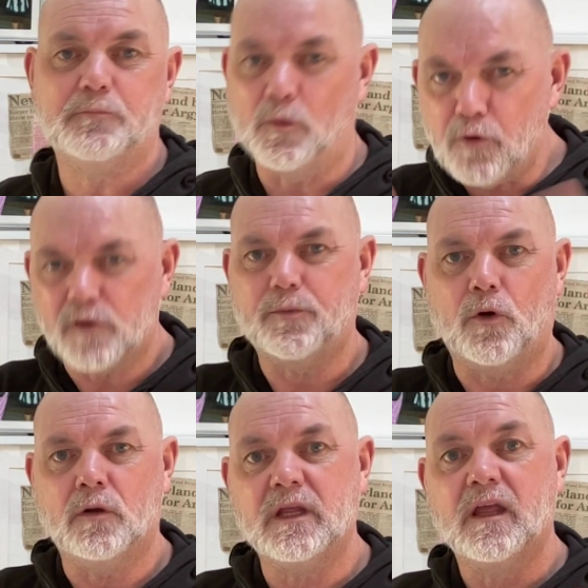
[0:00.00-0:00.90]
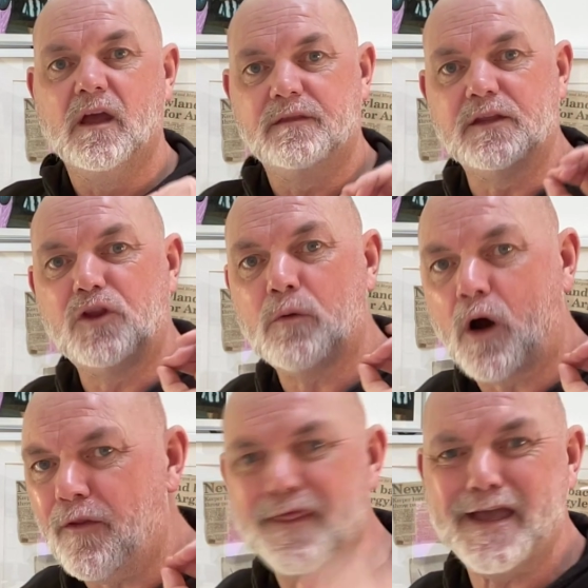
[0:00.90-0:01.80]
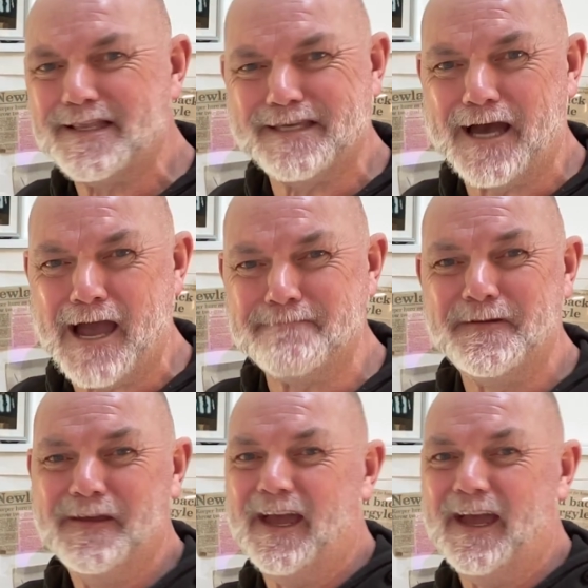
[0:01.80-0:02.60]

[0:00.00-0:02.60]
but more importantly, they do it on their time.